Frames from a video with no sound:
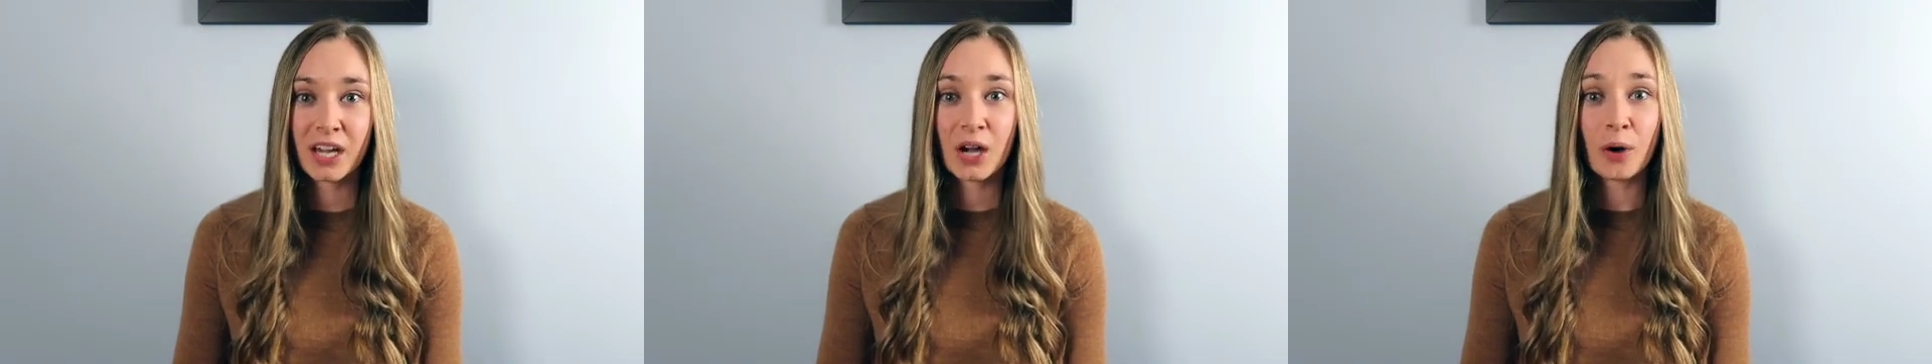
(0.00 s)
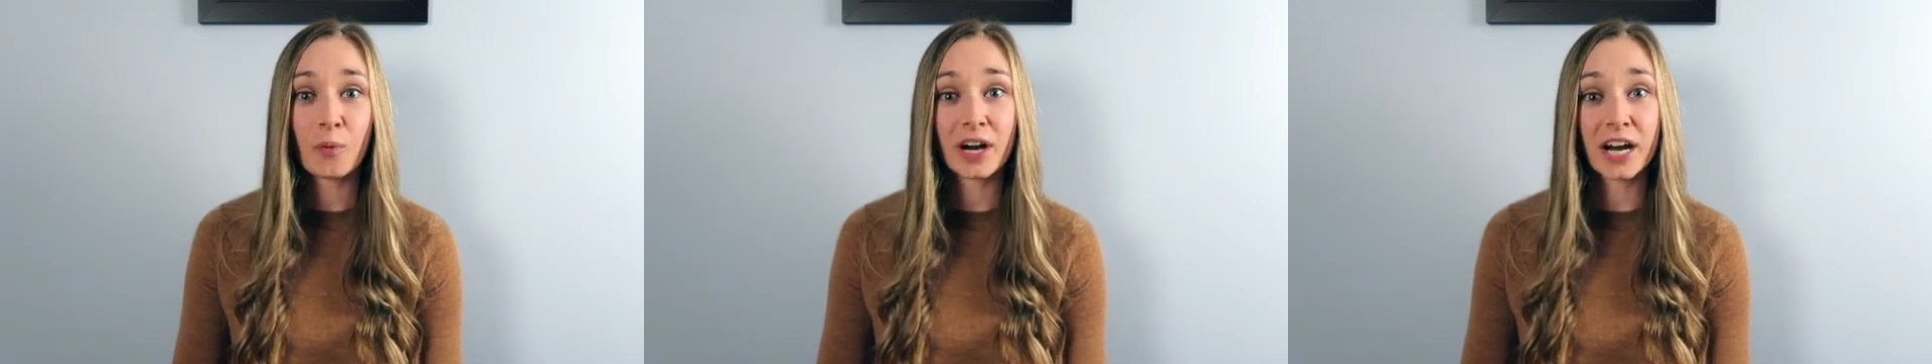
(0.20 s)

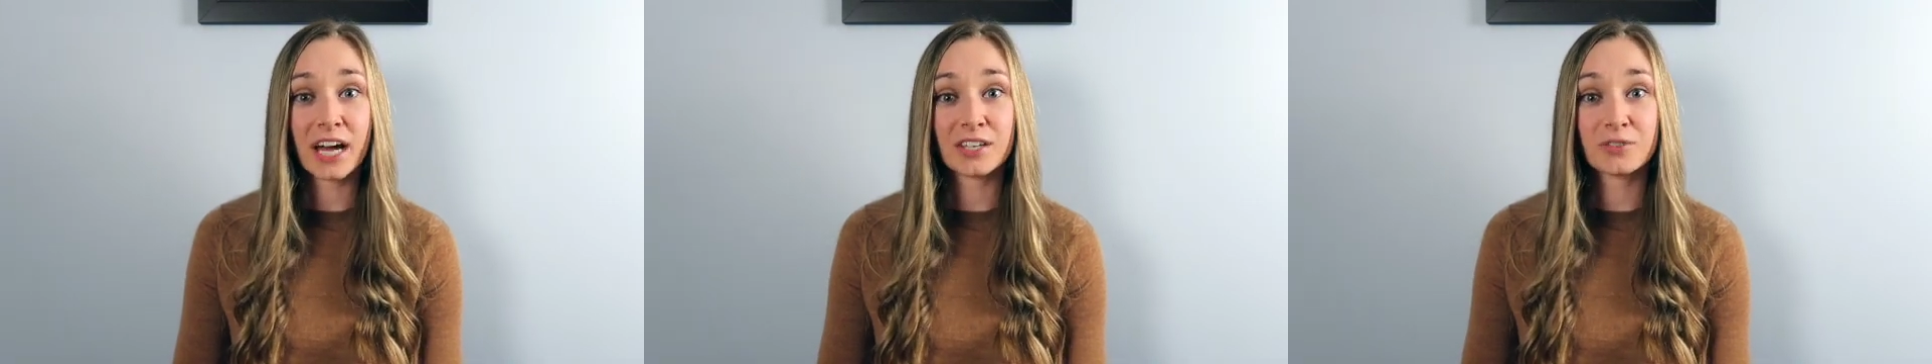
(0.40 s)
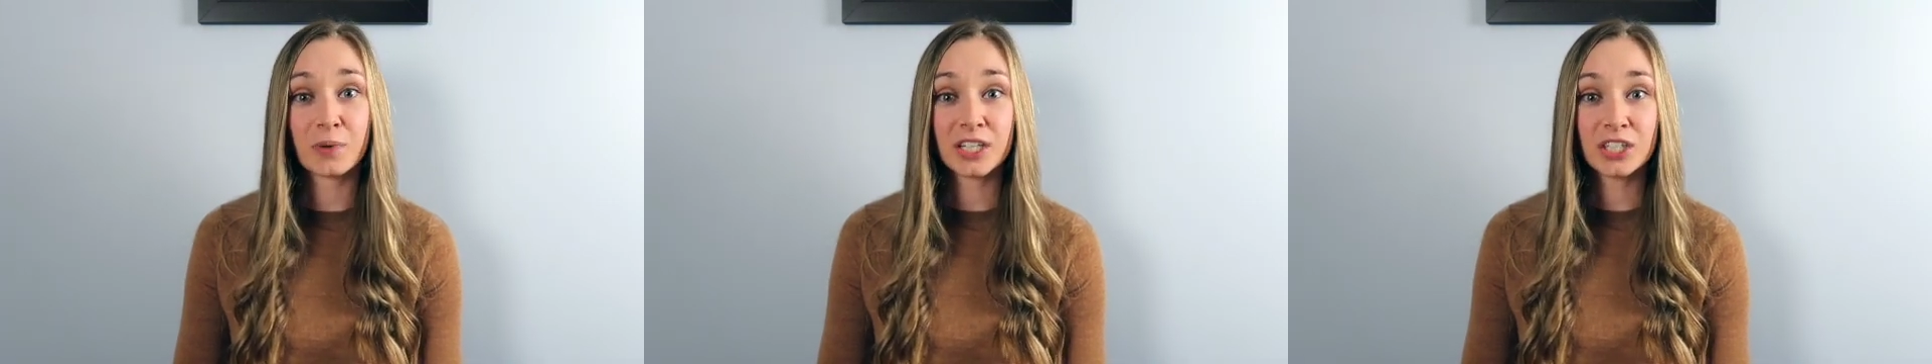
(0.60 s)

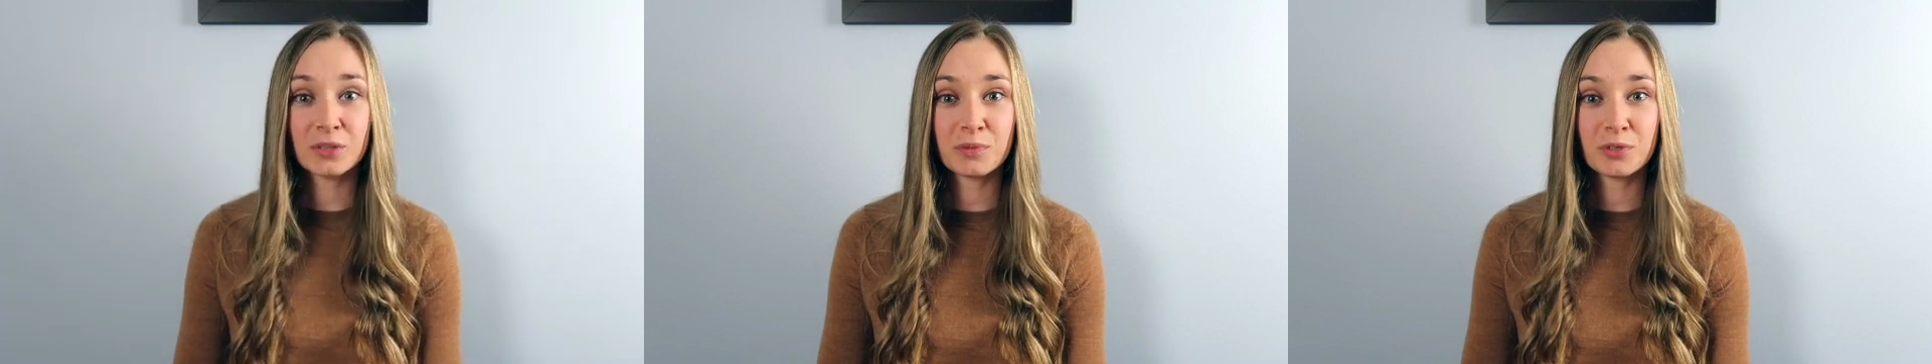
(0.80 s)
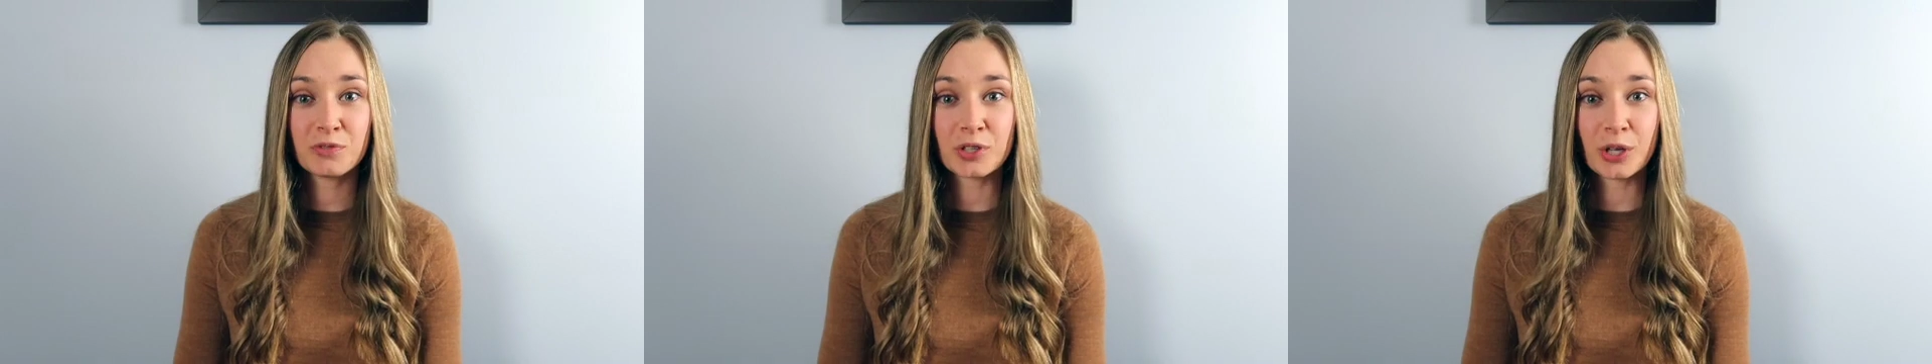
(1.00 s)
Whereas when you
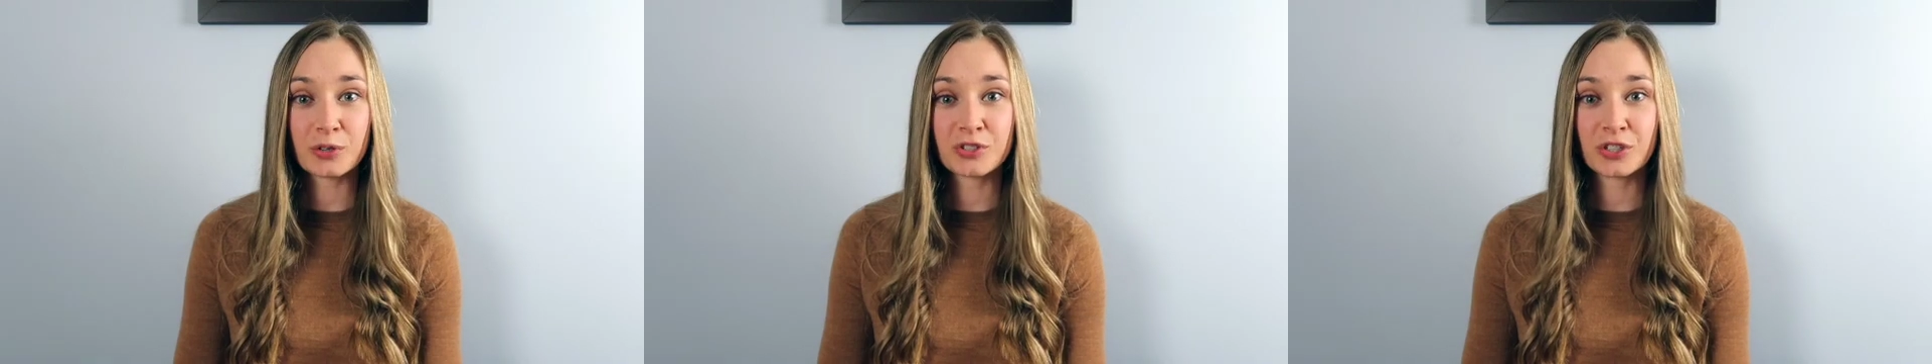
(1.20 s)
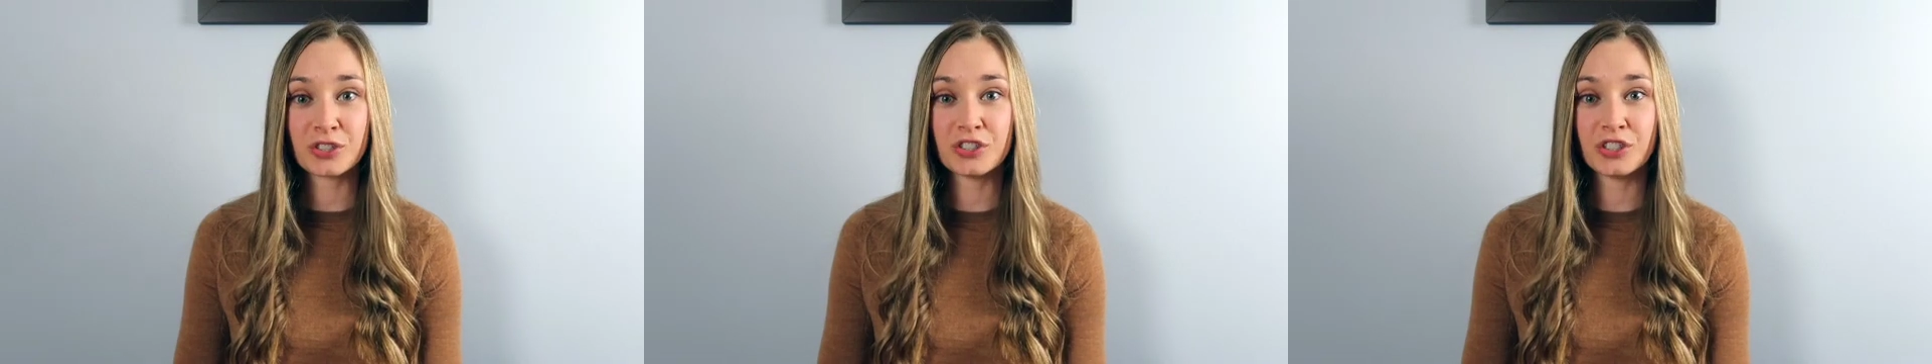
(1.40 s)
move
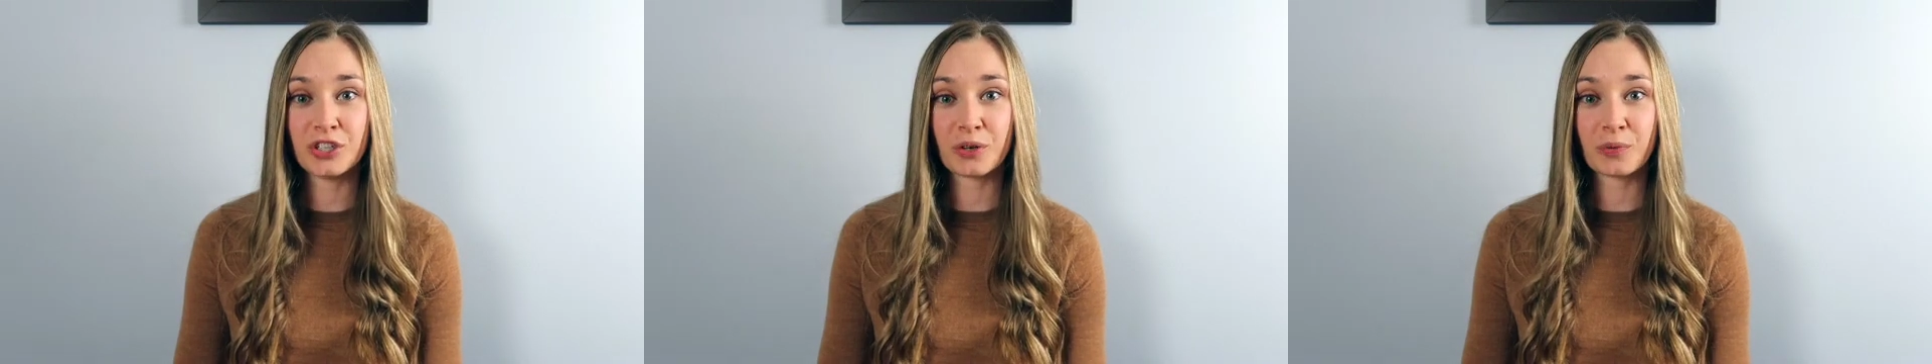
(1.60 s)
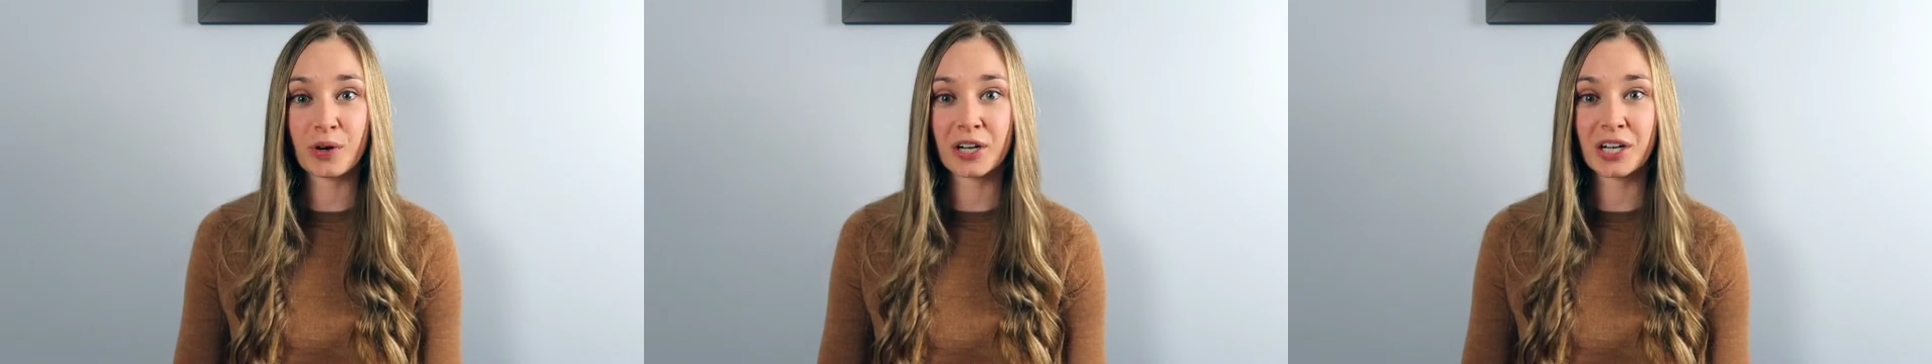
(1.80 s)
closer to
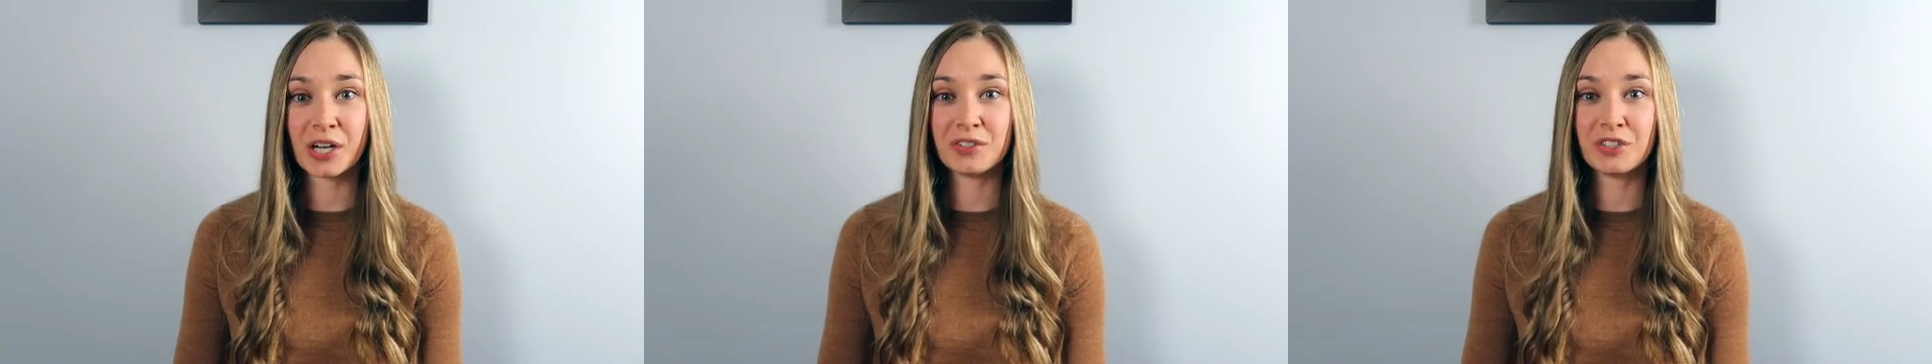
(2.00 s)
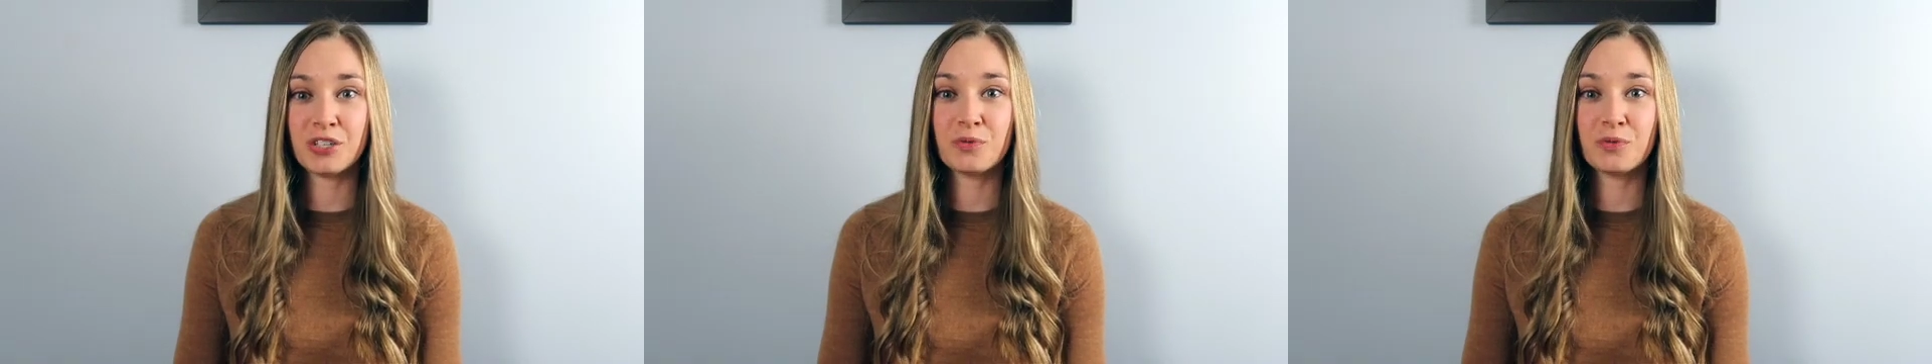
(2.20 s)
your workouts,